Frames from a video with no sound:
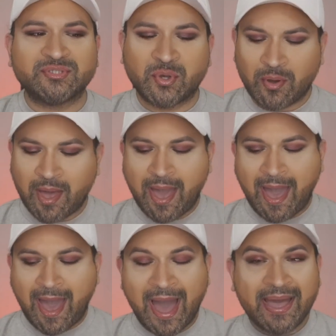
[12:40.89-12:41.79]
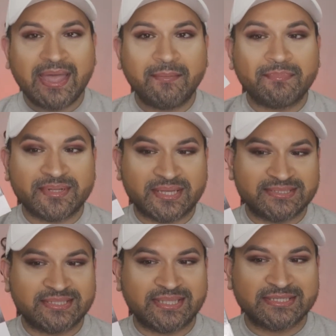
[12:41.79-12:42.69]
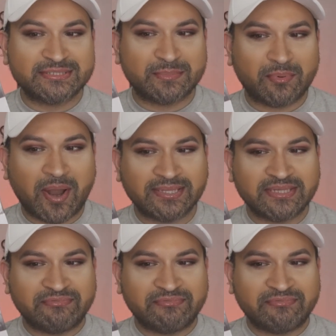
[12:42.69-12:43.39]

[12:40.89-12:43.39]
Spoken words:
So I am pleasantly surprised.